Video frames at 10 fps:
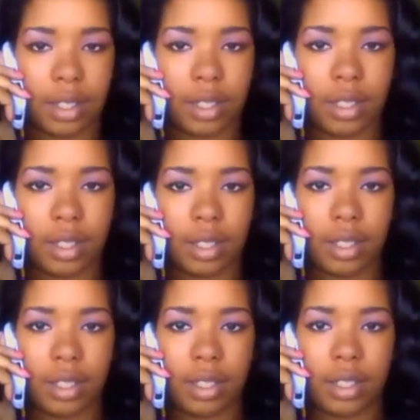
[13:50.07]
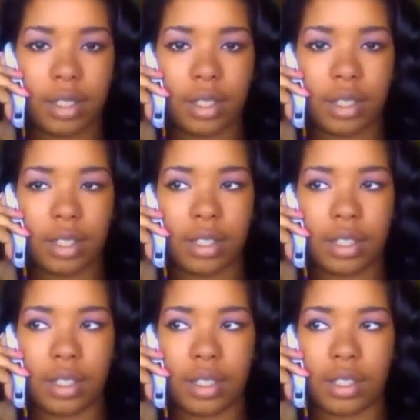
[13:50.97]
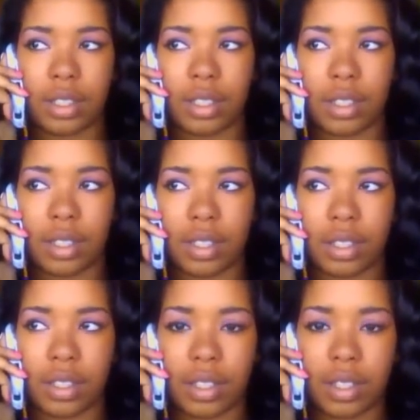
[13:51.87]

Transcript: (no one is talking)